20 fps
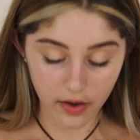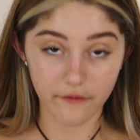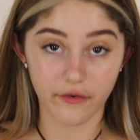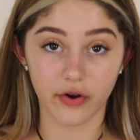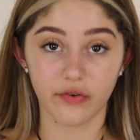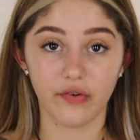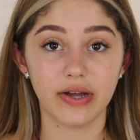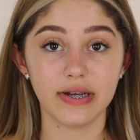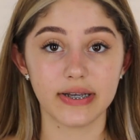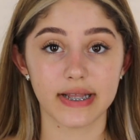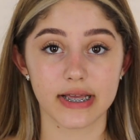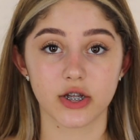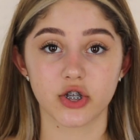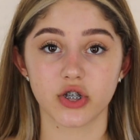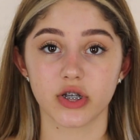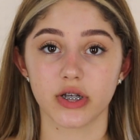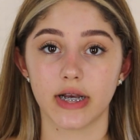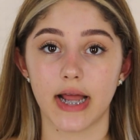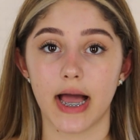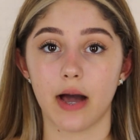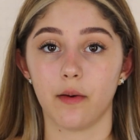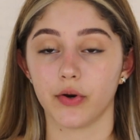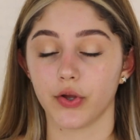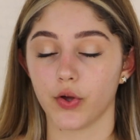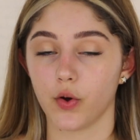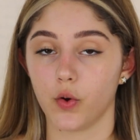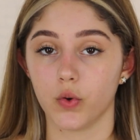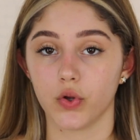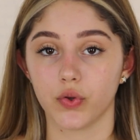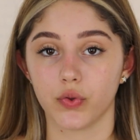For foundation, I want to
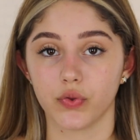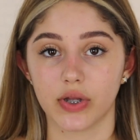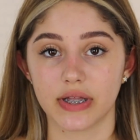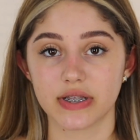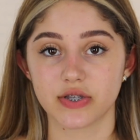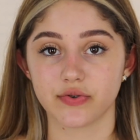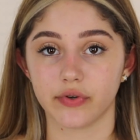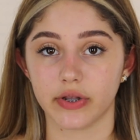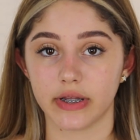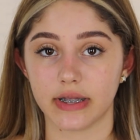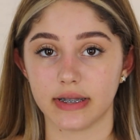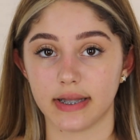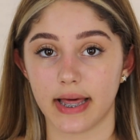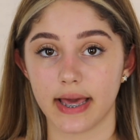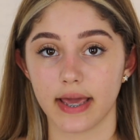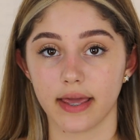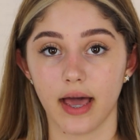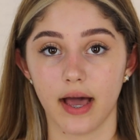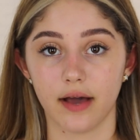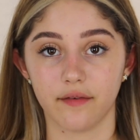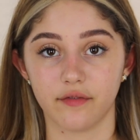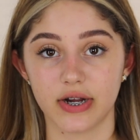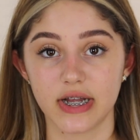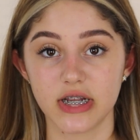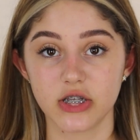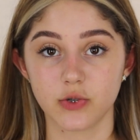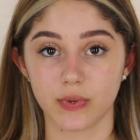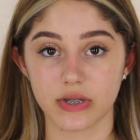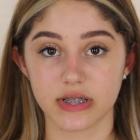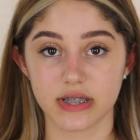go in with one that's really light
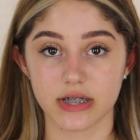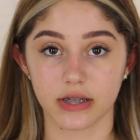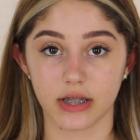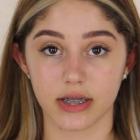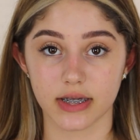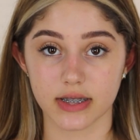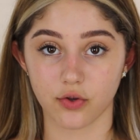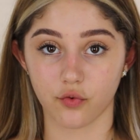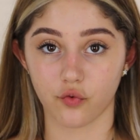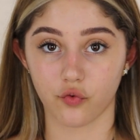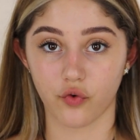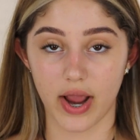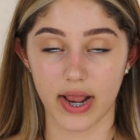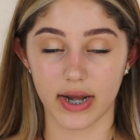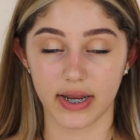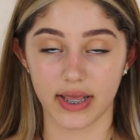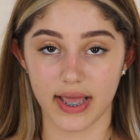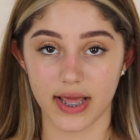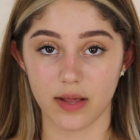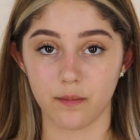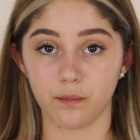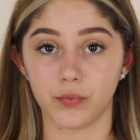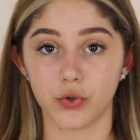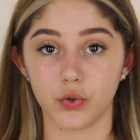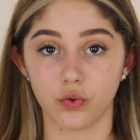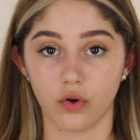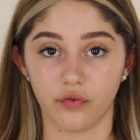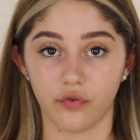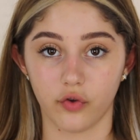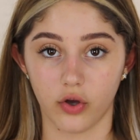coverage but still looks radiant and
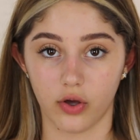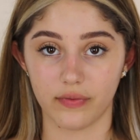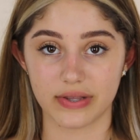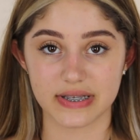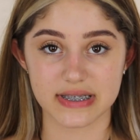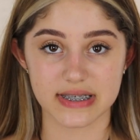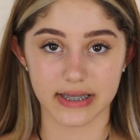beautiful on the